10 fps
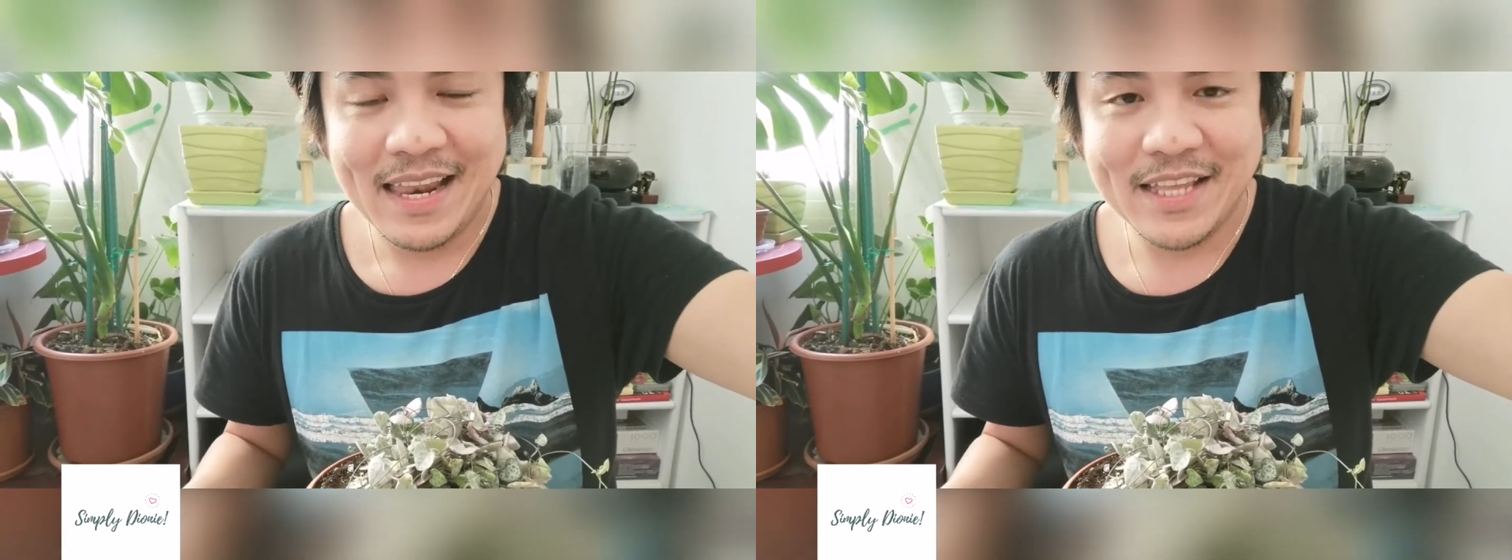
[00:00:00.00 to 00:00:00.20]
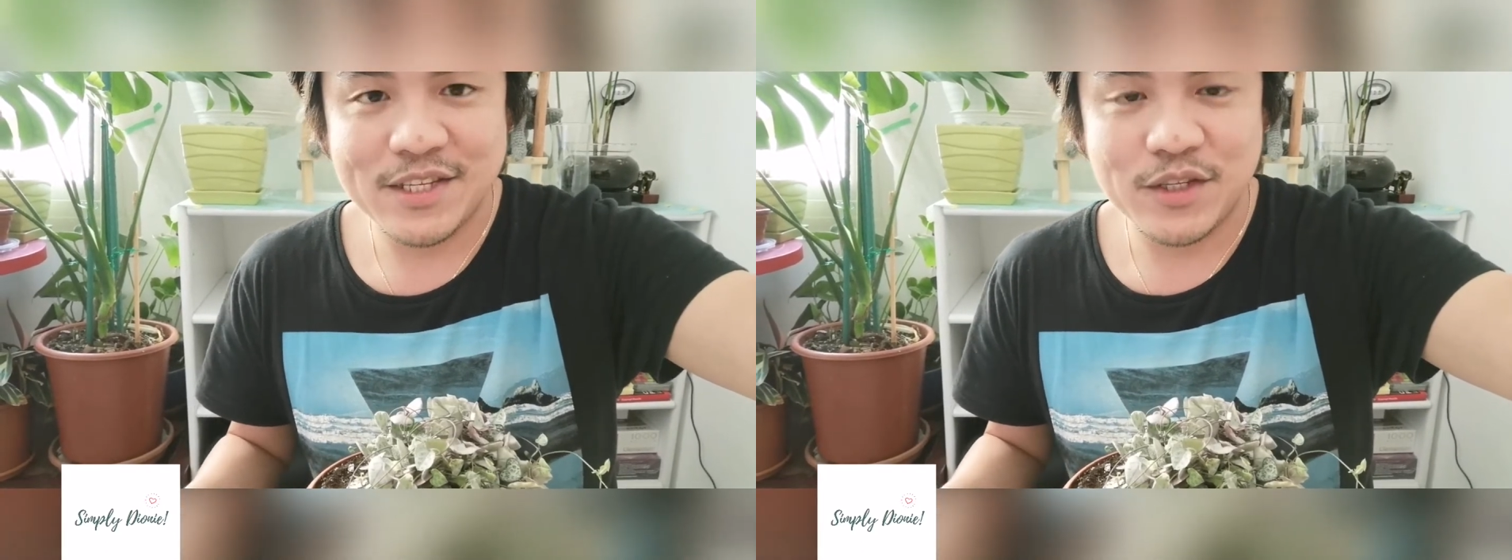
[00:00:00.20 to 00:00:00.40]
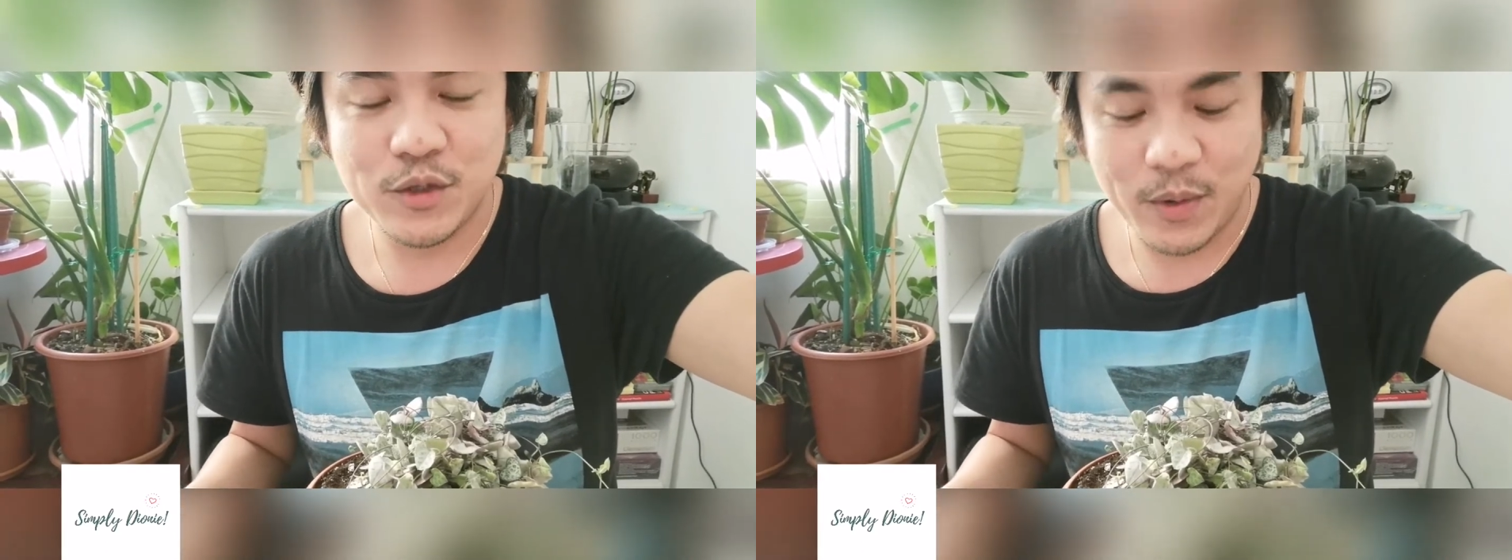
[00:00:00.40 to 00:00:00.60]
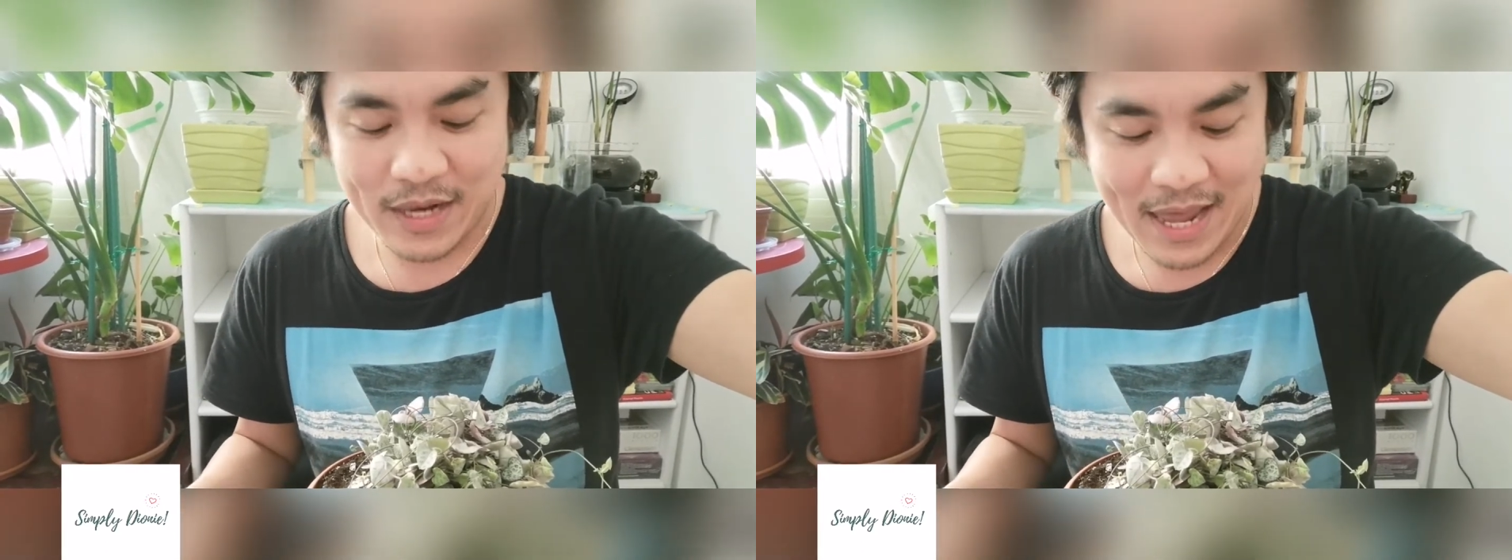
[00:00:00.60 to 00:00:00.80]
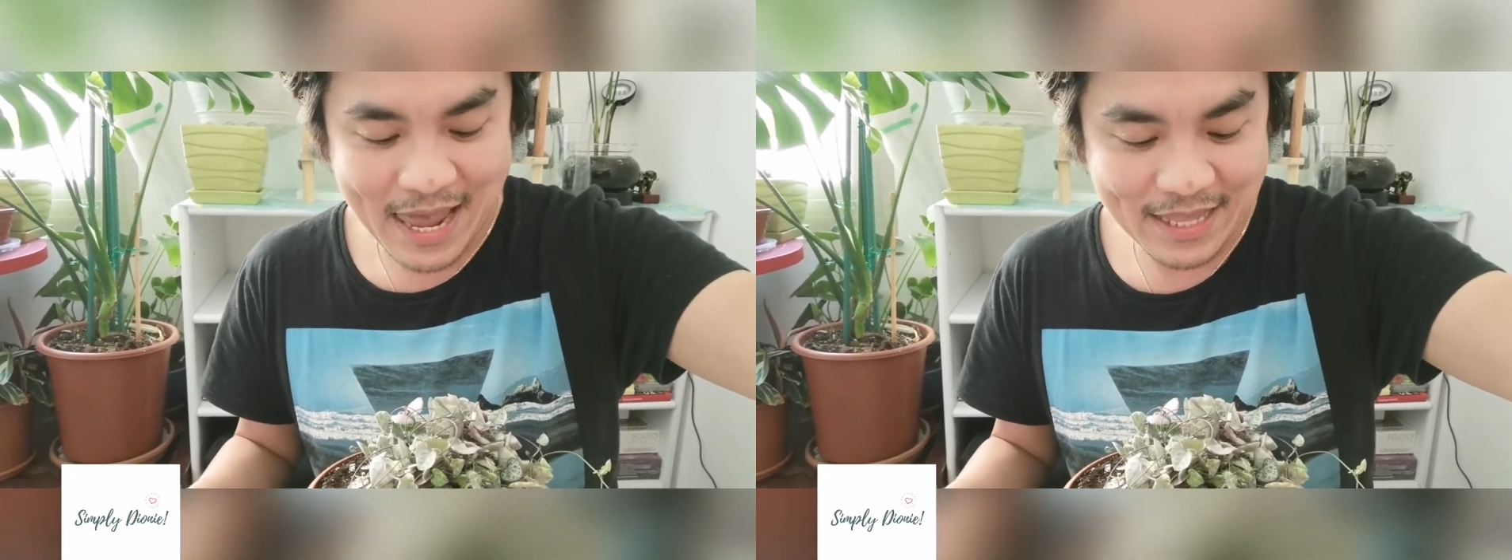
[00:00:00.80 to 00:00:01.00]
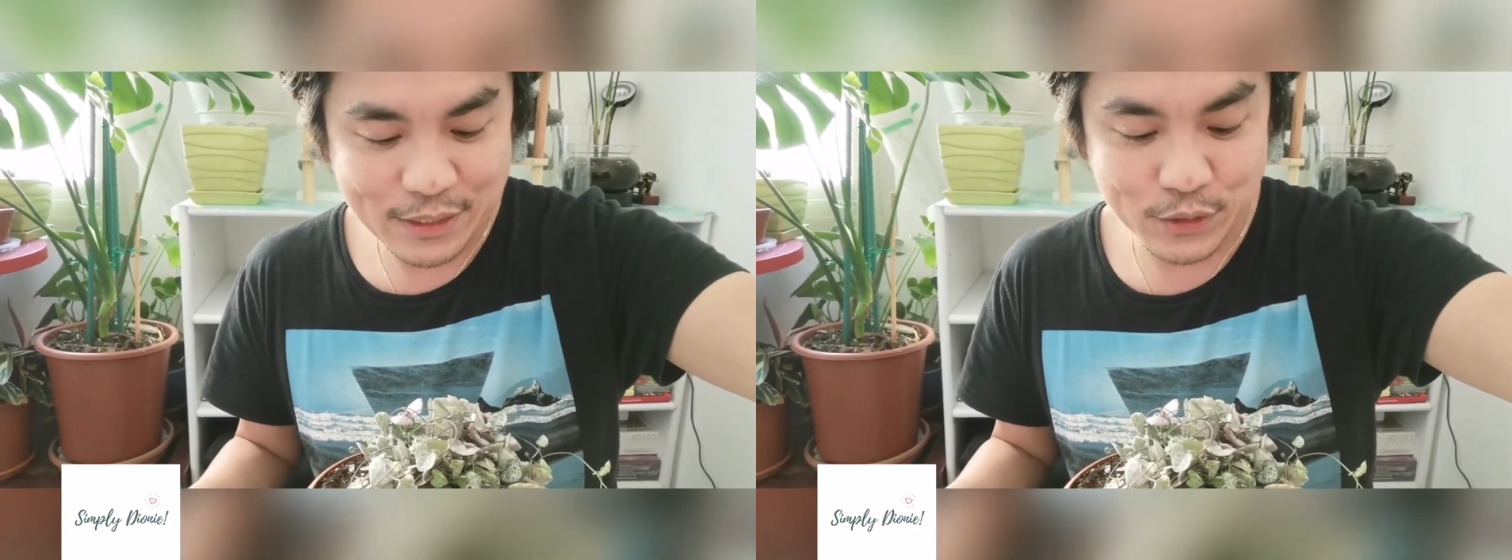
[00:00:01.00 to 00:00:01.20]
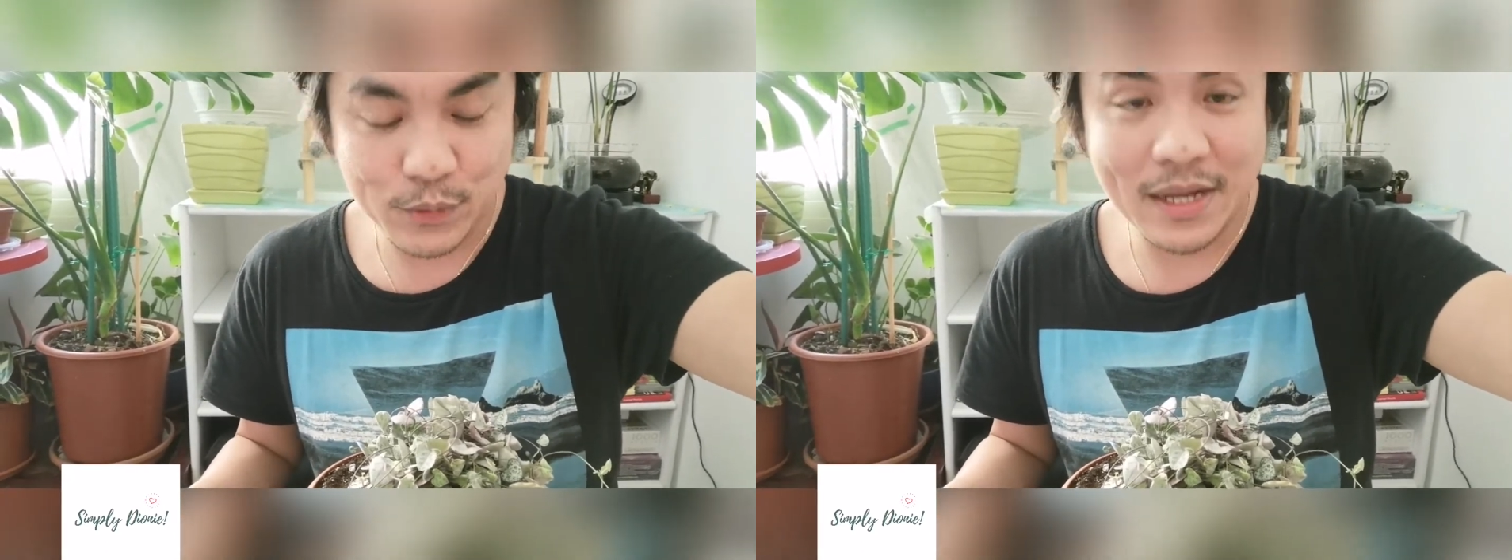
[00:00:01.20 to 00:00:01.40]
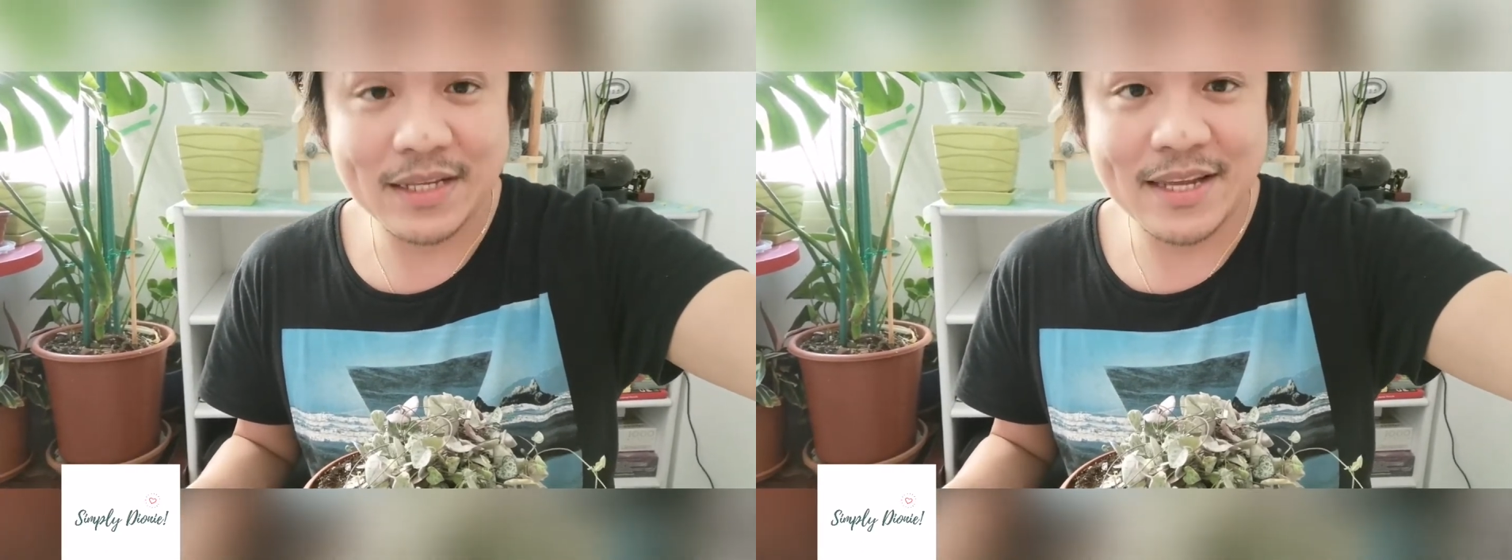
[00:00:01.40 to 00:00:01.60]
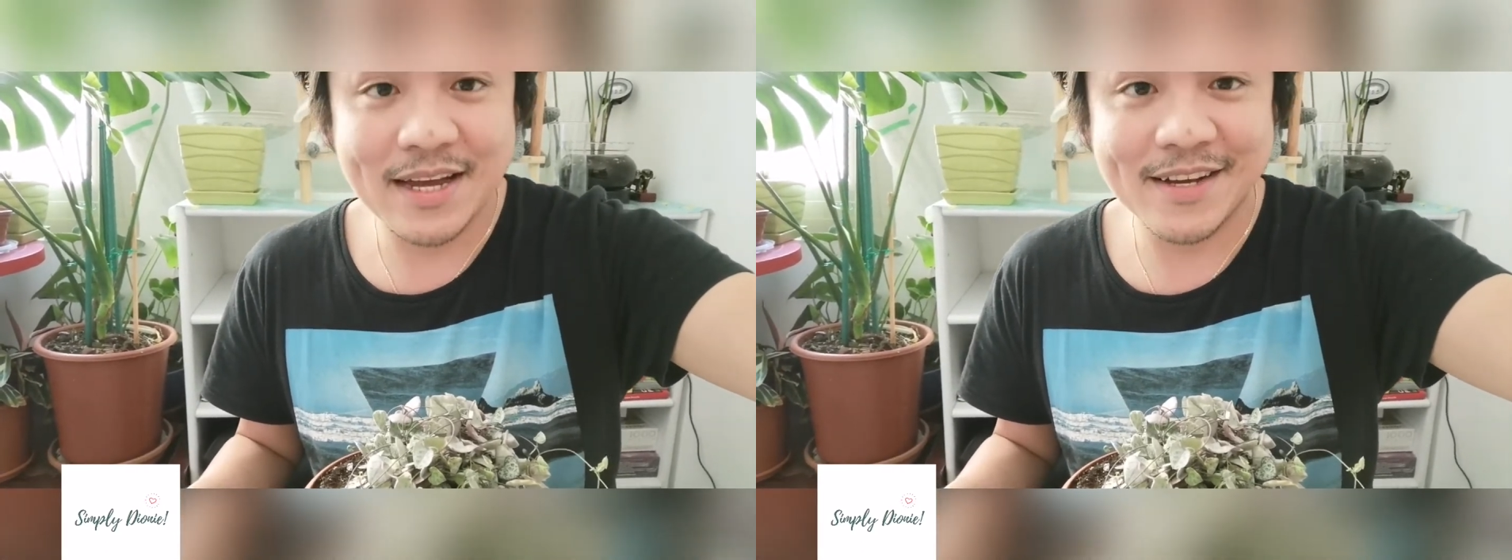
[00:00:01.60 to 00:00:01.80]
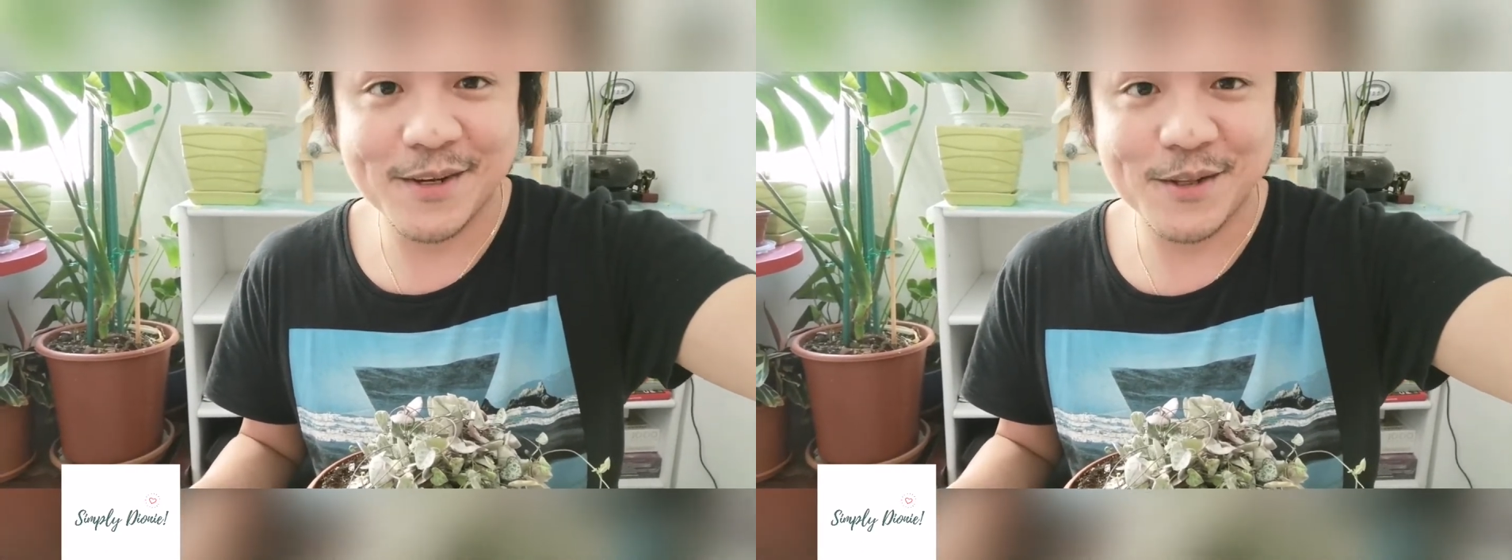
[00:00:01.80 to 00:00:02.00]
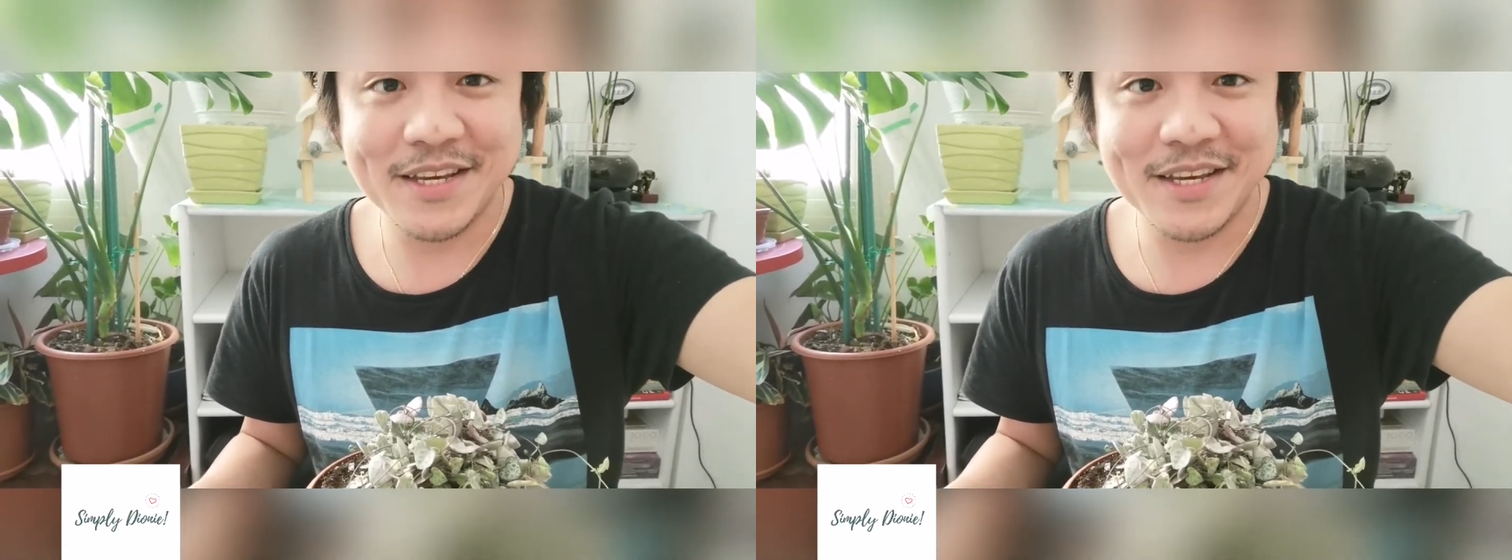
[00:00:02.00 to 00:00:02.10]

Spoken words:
Let's join hands to untangle